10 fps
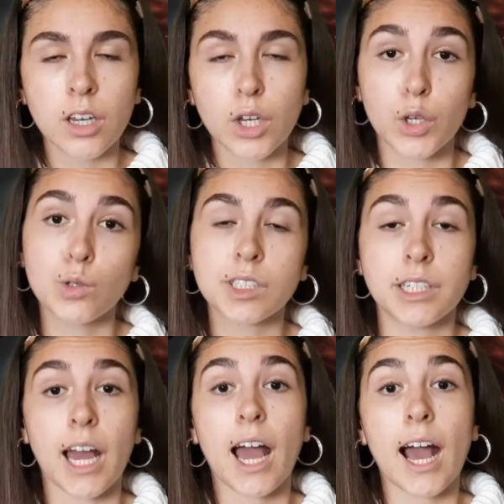
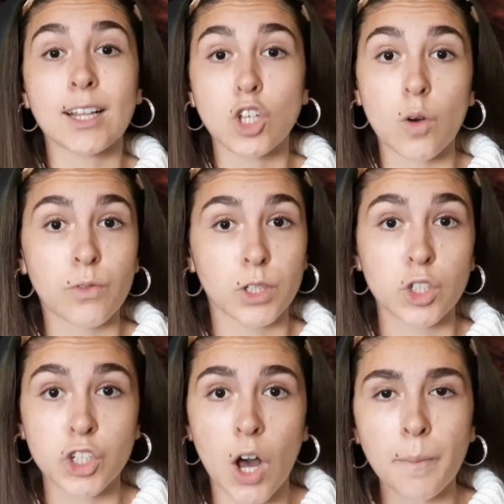using Adobe
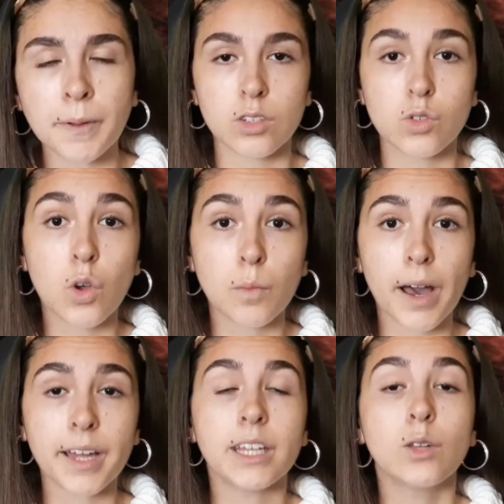Photoshop to
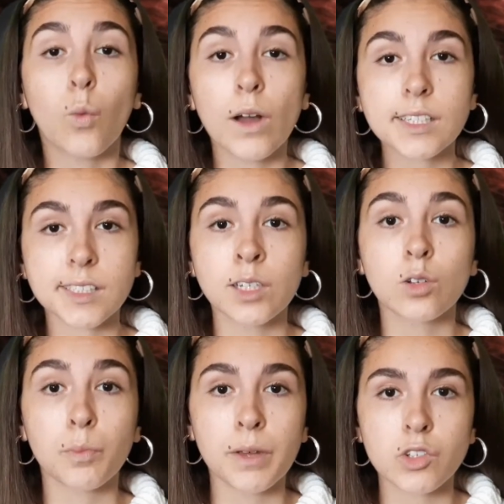combine in one
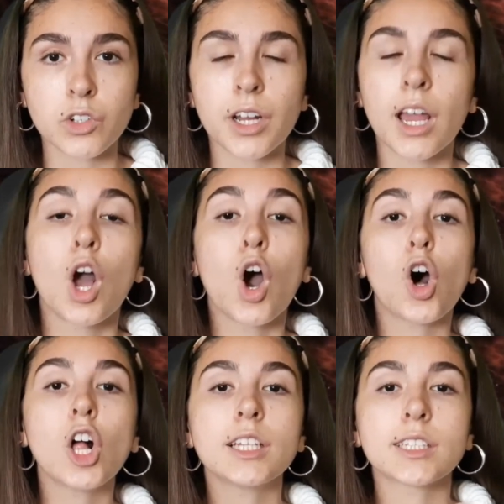single picture
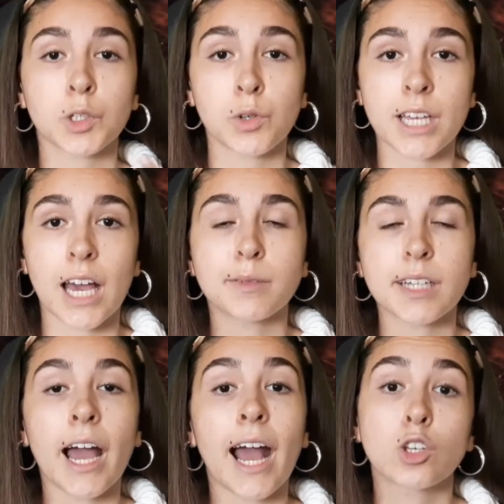all the stereotypes
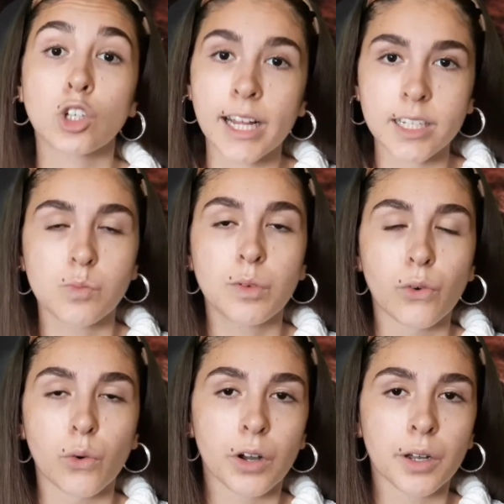I had collected
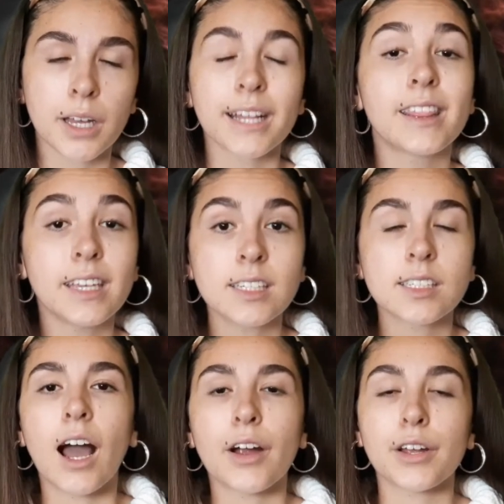before. These
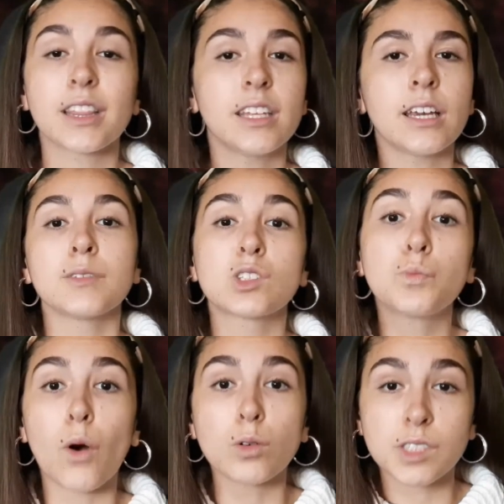are the
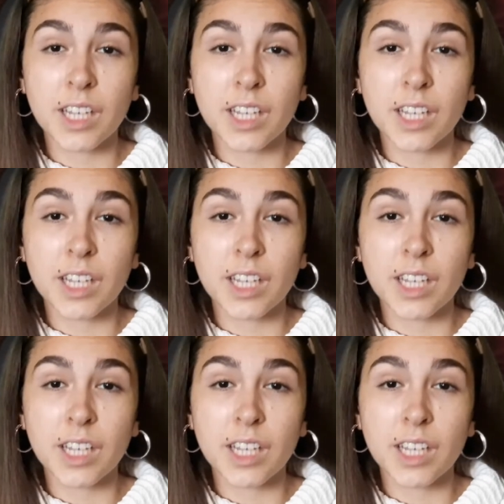supposed